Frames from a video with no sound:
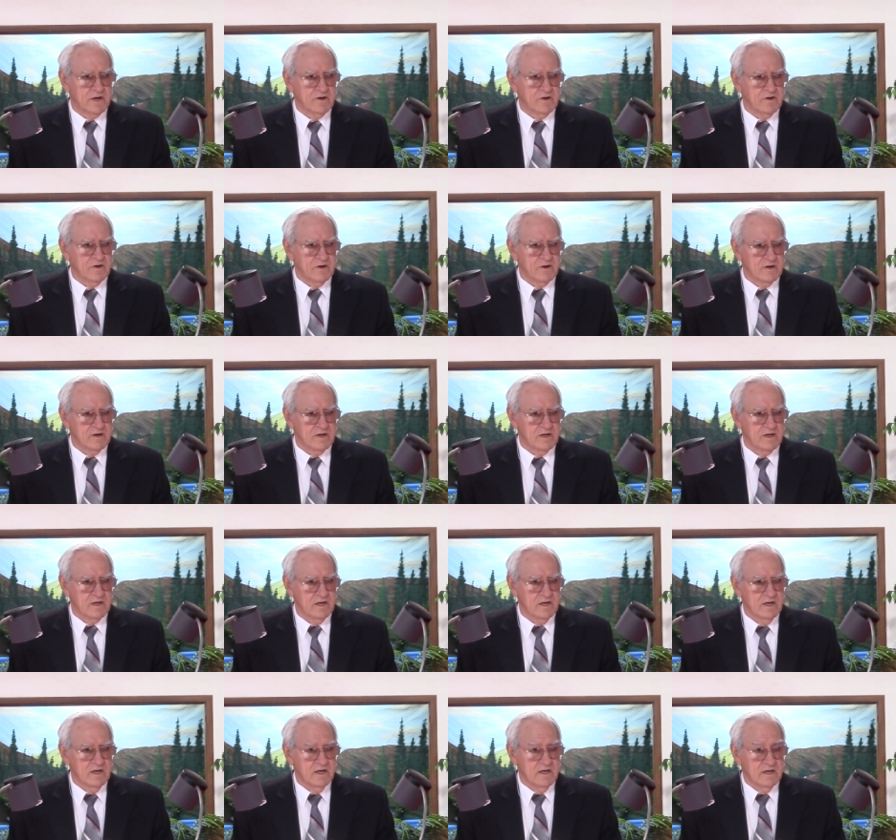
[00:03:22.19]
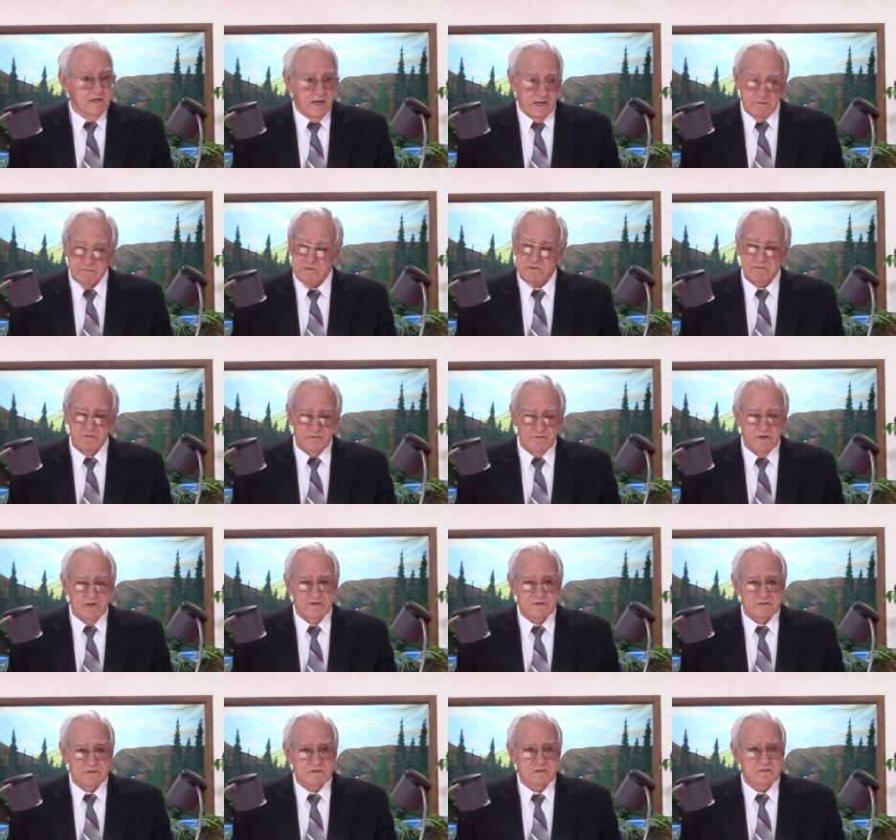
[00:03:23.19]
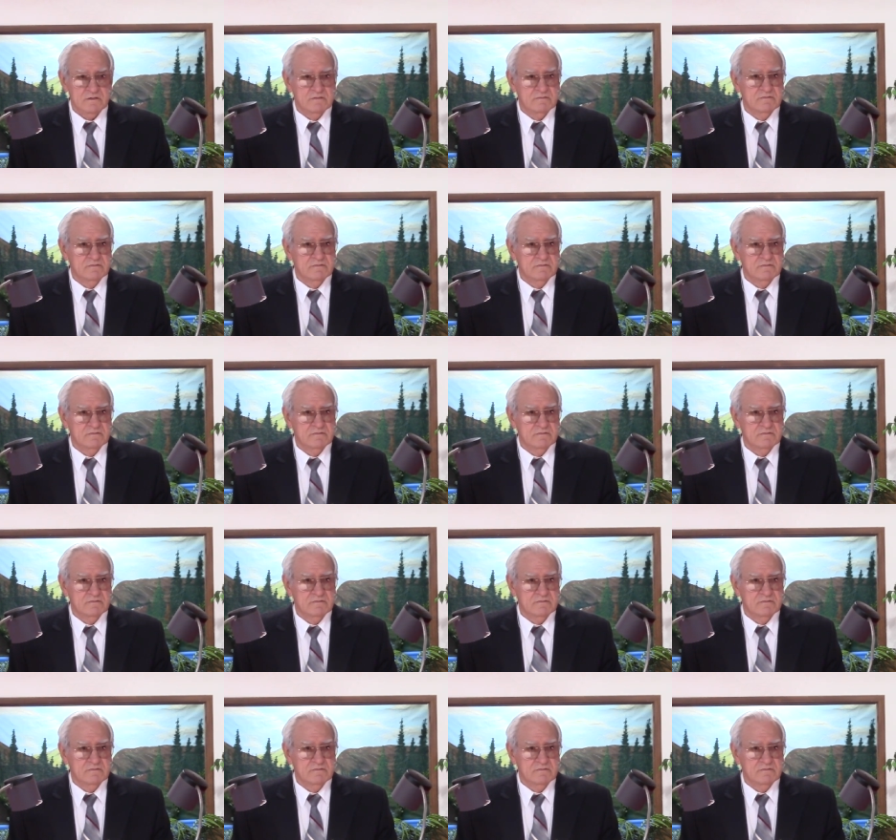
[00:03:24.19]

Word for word: heard, it was refused.